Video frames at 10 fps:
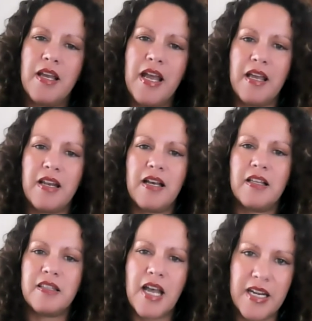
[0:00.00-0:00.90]
and
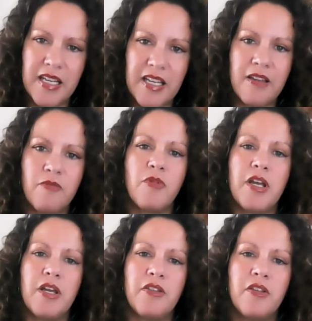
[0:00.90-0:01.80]
aligning it
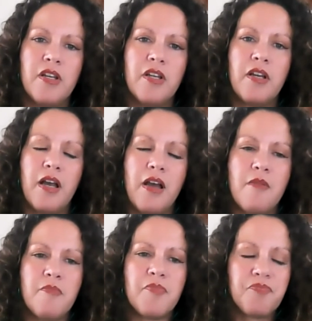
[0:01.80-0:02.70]
with
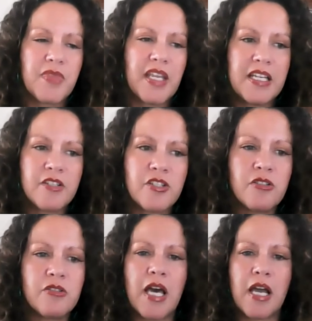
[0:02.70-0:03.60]

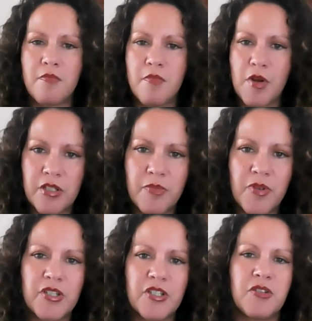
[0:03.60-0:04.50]
issues that are most
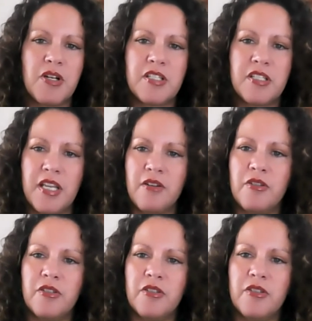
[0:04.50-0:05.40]
important to our
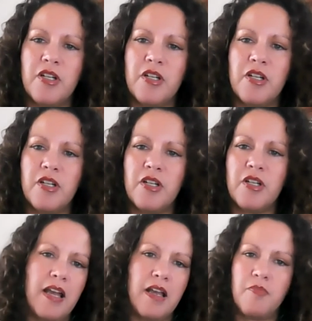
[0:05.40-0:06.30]
stakeholders
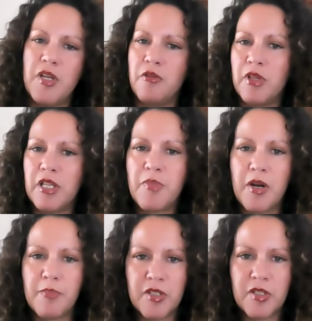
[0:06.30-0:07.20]
and being really
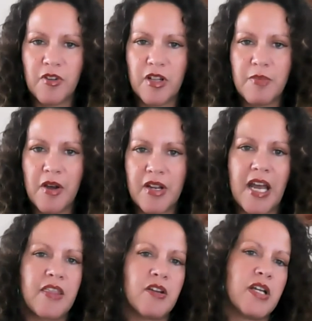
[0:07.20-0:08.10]
purposeful about
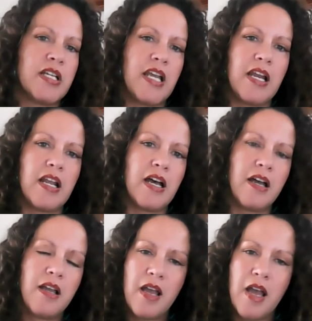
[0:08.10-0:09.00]
gathering
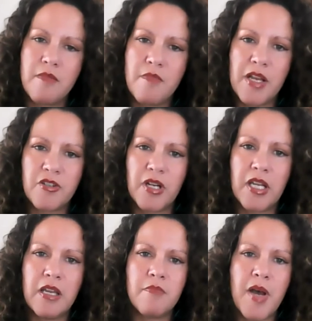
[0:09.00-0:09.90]
data and
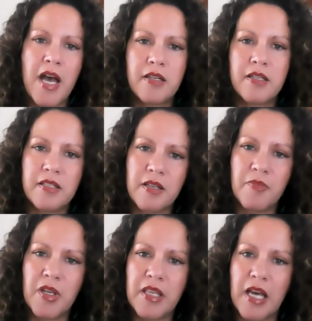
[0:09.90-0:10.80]
measuring impact is
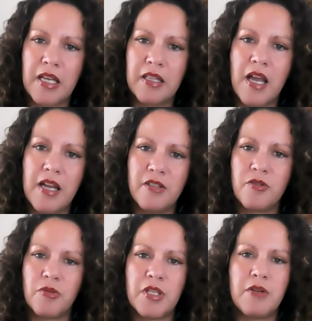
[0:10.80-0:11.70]
something that aligns
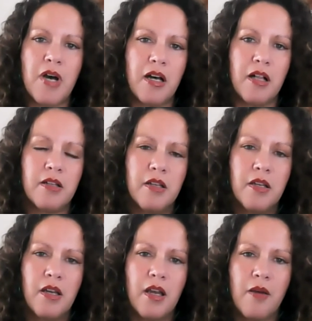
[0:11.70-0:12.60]
really well
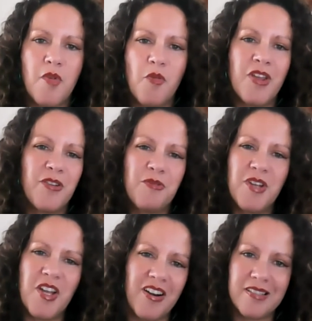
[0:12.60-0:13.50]
with who
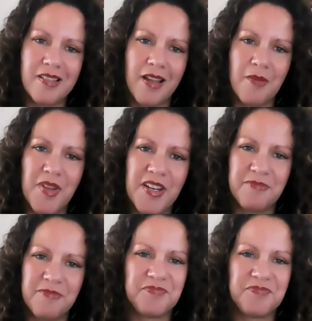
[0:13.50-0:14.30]
we are as a company.